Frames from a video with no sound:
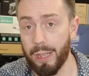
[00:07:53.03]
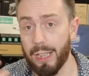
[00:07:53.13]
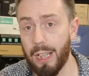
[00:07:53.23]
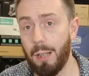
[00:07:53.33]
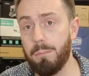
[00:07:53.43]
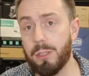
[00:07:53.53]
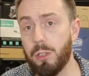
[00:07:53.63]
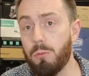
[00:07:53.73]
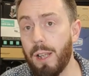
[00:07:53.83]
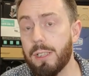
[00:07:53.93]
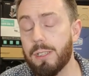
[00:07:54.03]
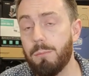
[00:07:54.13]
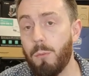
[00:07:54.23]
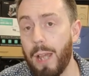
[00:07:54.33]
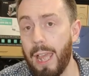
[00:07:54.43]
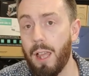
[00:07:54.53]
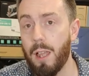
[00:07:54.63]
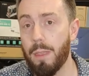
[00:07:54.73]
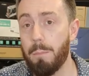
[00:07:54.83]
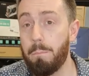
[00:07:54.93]
When it comes to
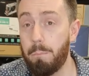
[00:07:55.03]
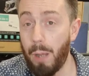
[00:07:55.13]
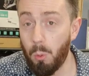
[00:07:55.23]
ransomware, the